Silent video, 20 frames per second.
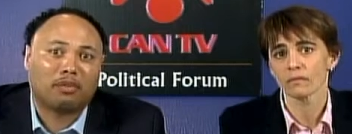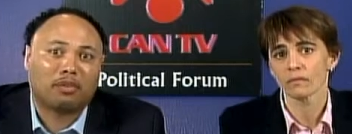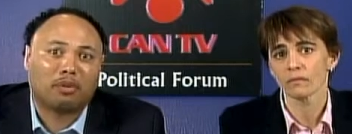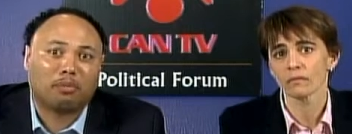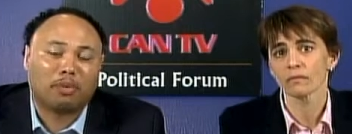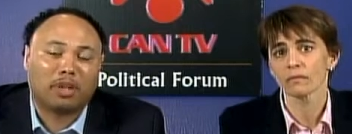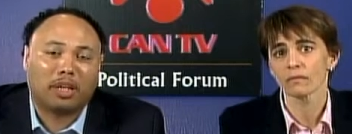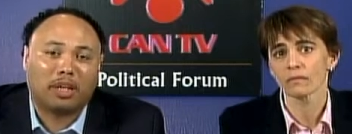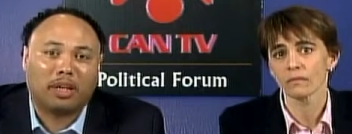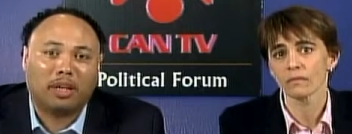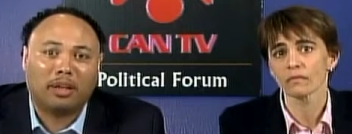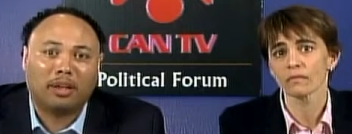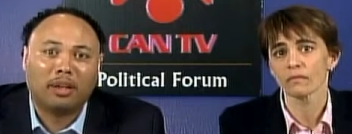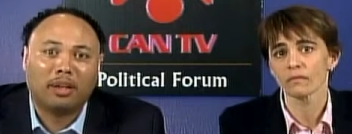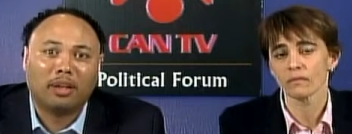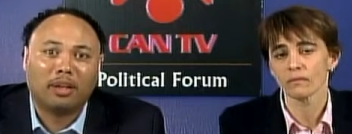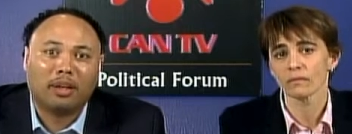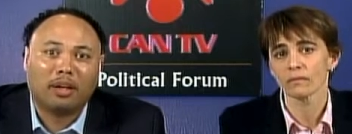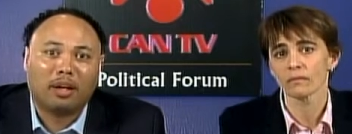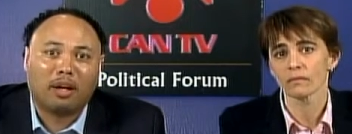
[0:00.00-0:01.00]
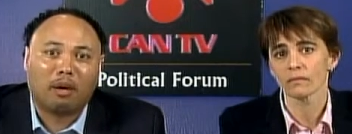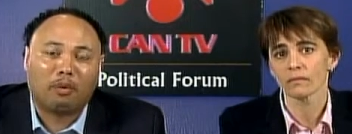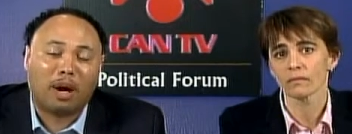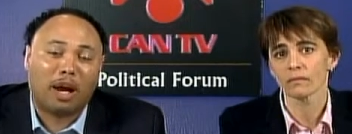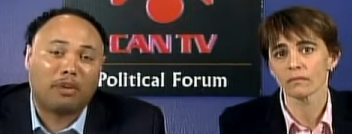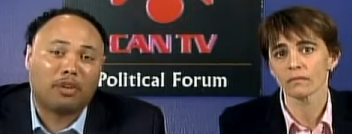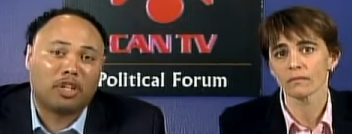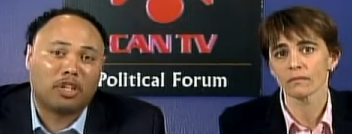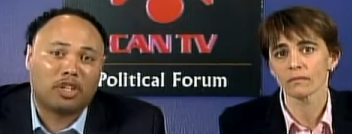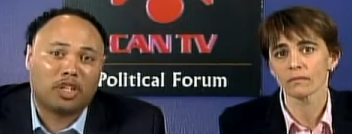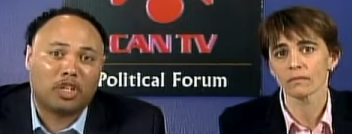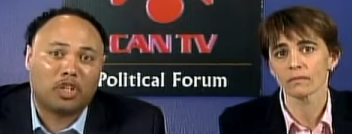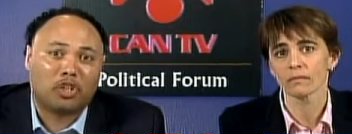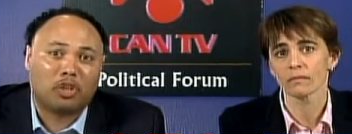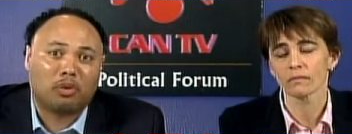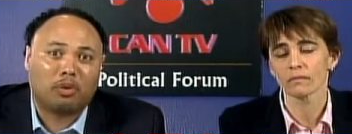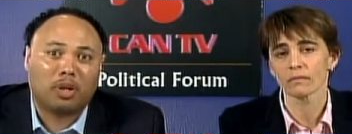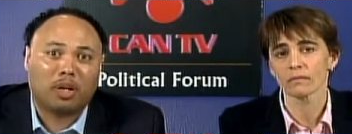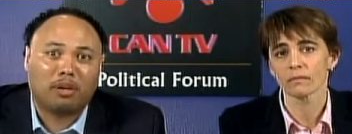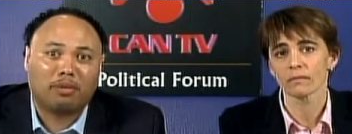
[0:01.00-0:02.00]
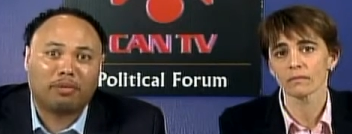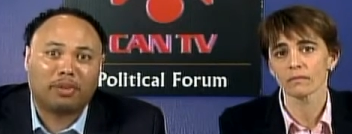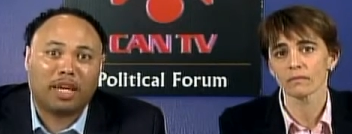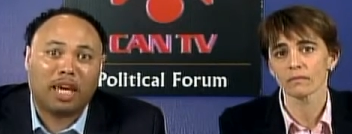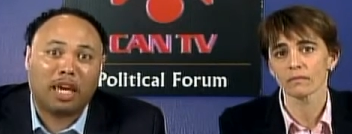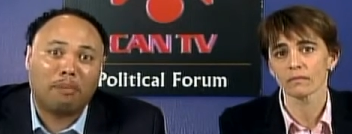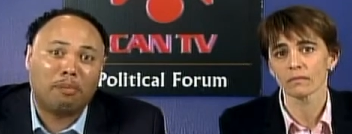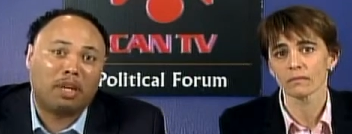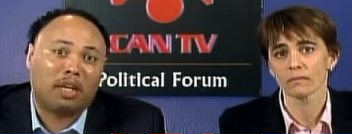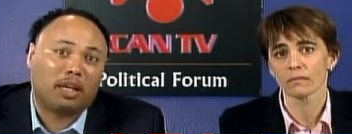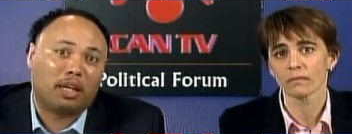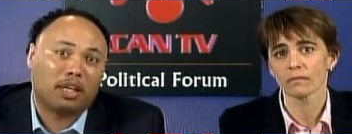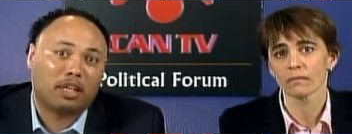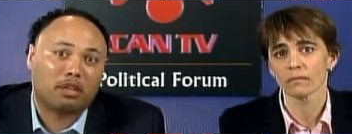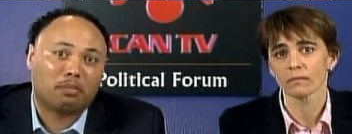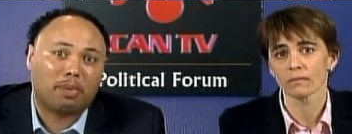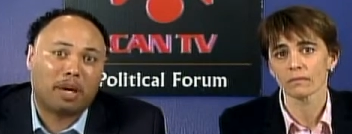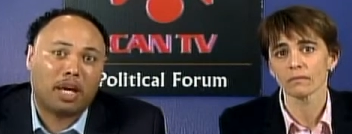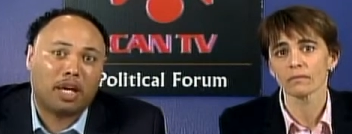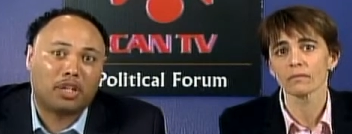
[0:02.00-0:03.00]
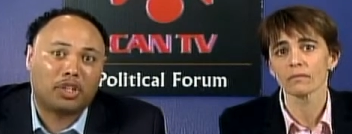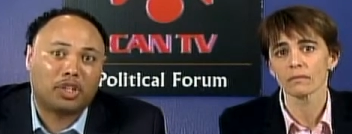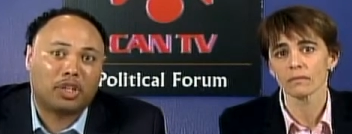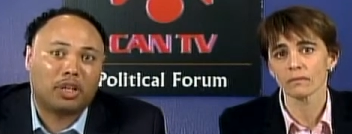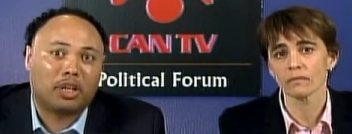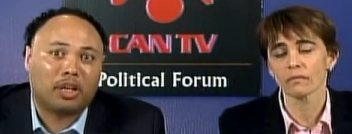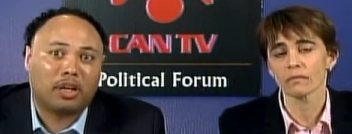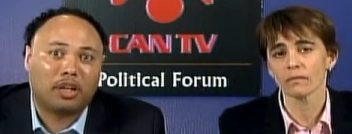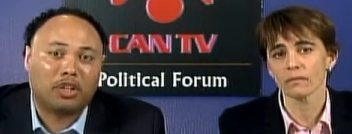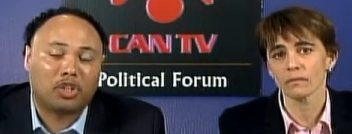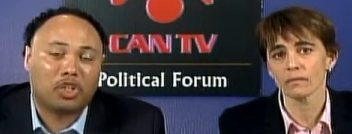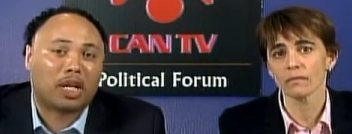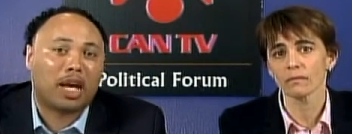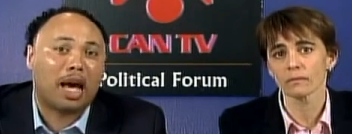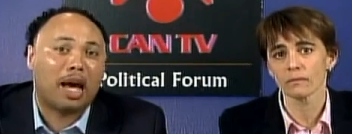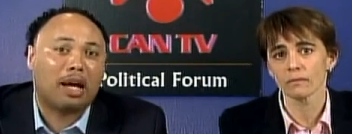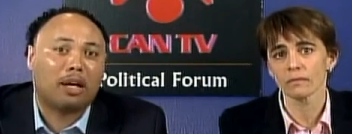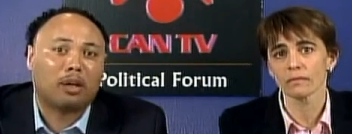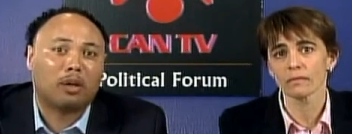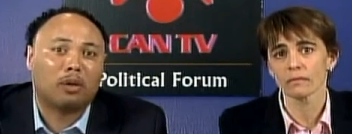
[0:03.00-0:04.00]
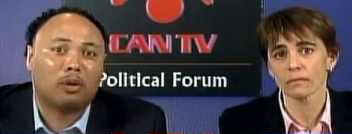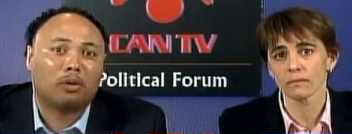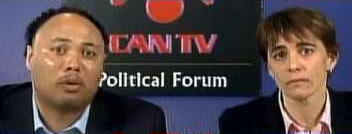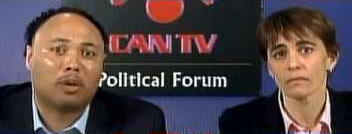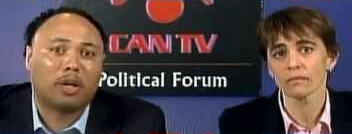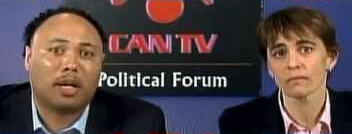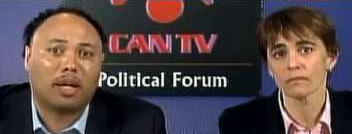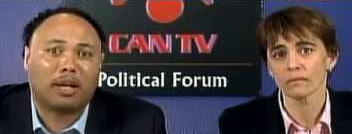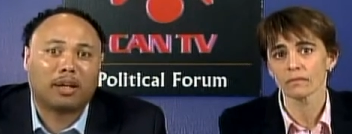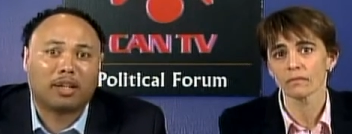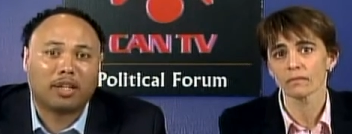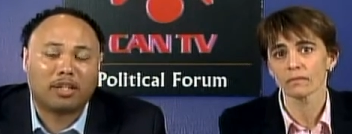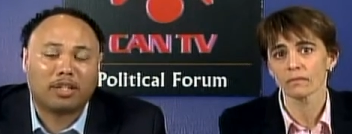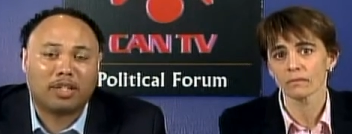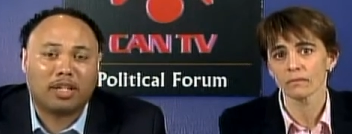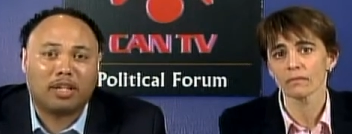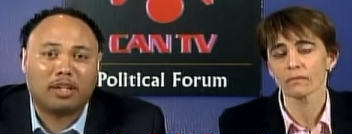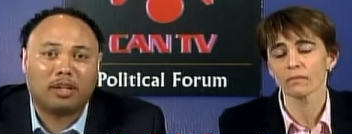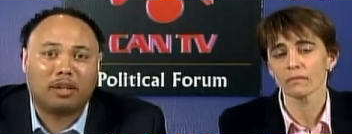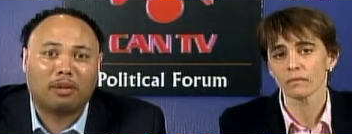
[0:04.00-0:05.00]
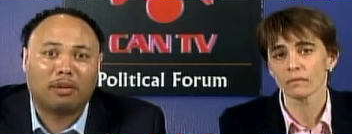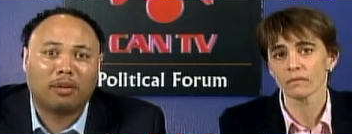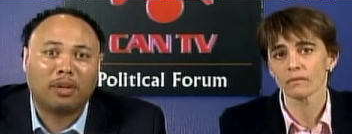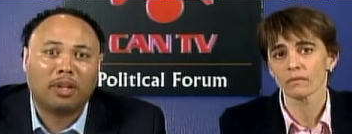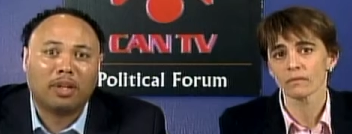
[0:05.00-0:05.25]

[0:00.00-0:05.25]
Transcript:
Speaker 1: Committee around this issue of gaming expansion mm-hmm. and a mm-hmm. Chicago uh, casino.